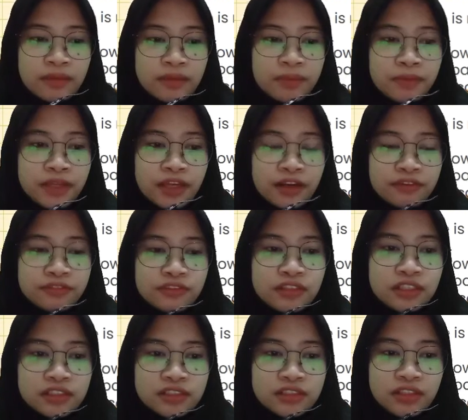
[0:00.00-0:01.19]
Be careful
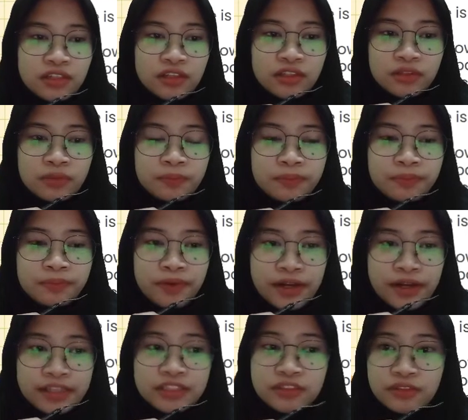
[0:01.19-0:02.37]
also not to
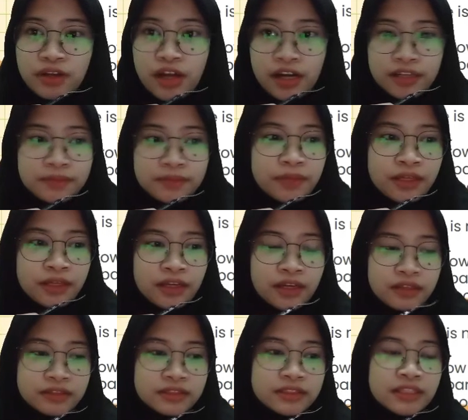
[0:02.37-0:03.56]
press too hard
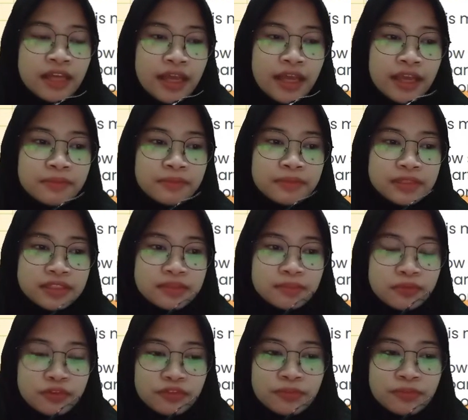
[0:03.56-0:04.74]
because the air must
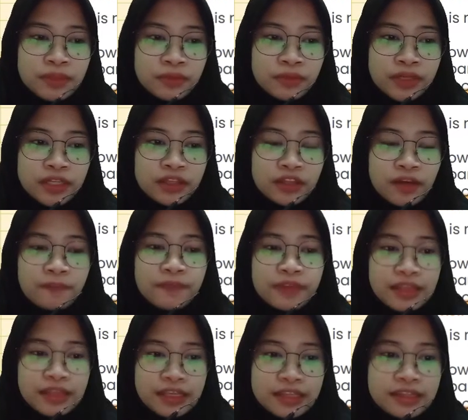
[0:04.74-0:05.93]
move between the top
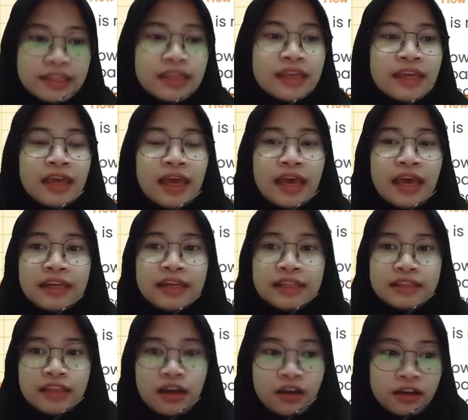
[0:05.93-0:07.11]
teeth and the
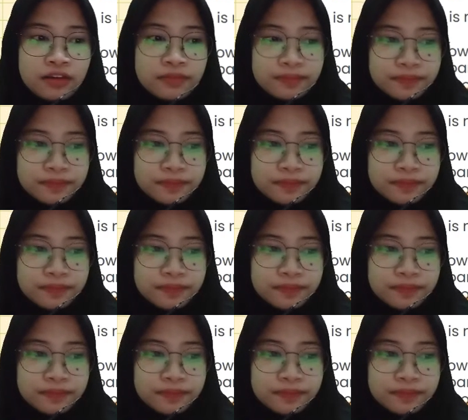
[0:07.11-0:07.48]
tongue.